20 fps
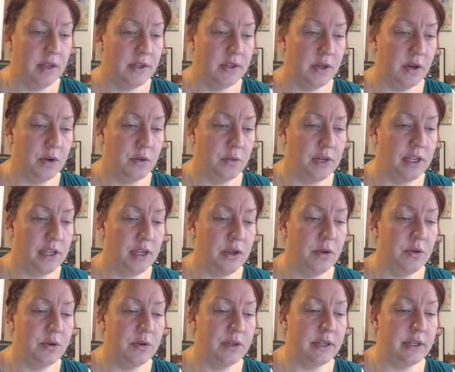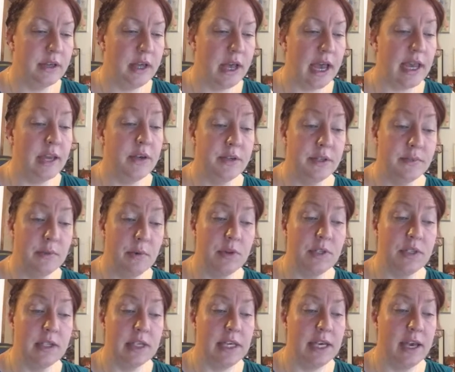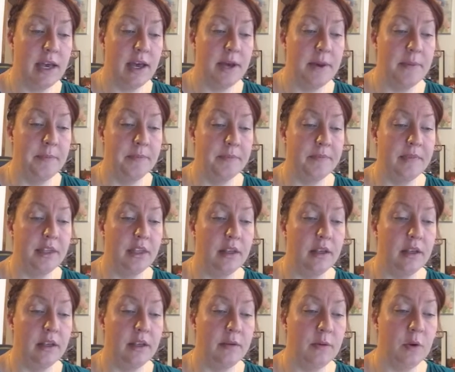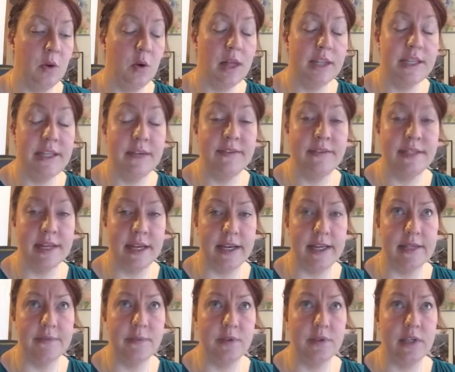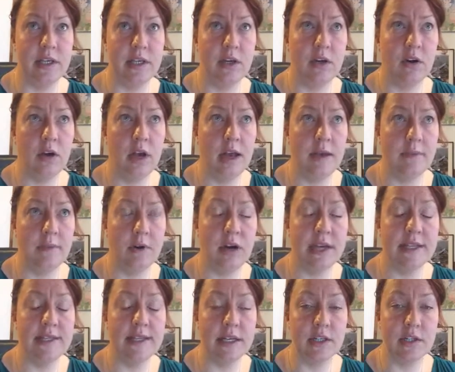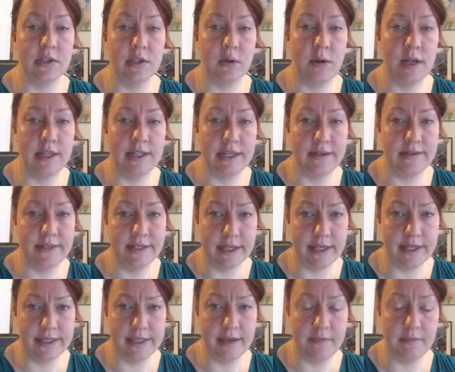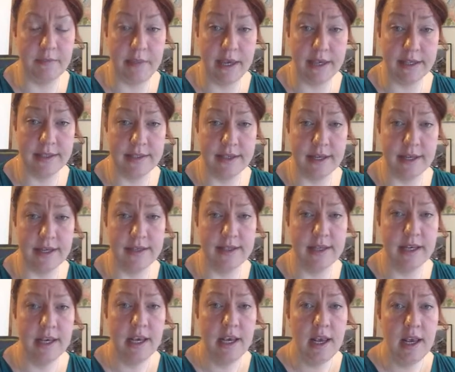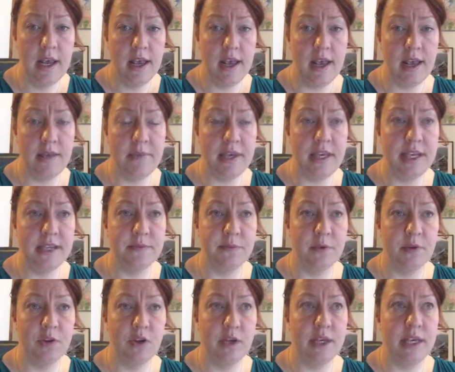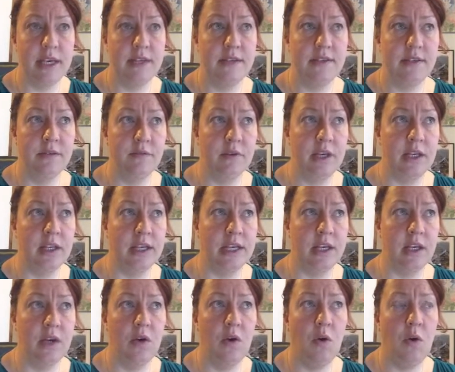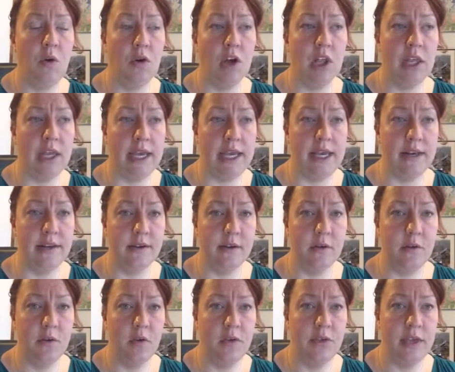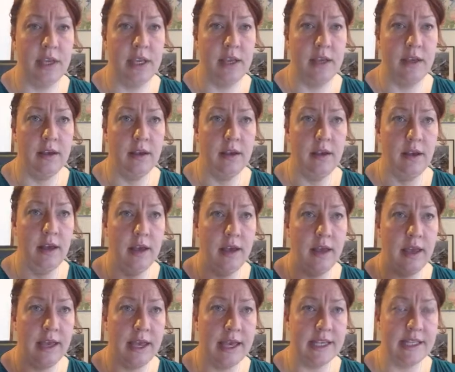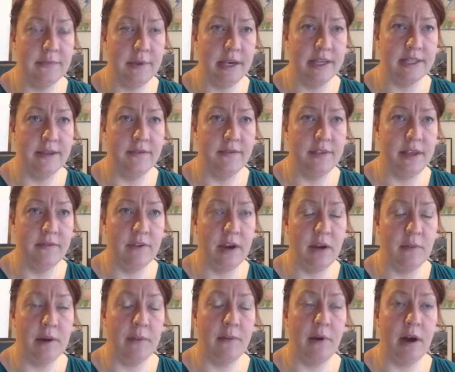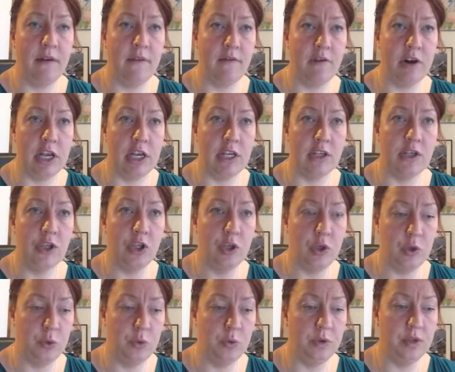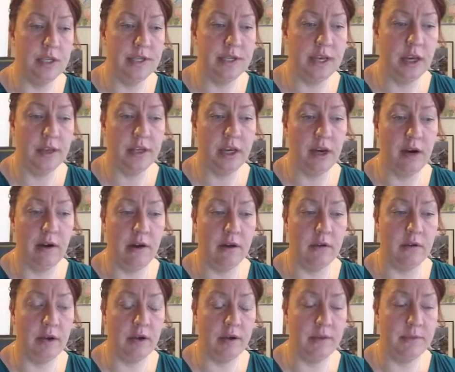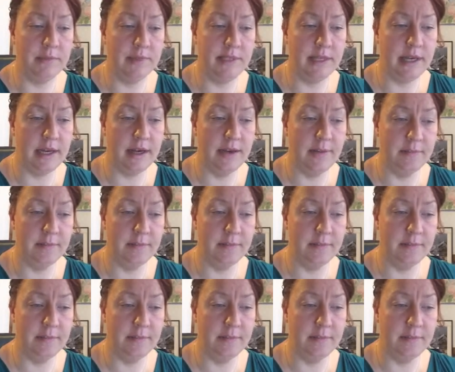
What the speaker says: So I use mostly qualitative studies, mostly cross-sectional qualitative studies, some mixed studies, because we're looking to really correlate the aspects of the environment of poverty to these healthcare outcomes.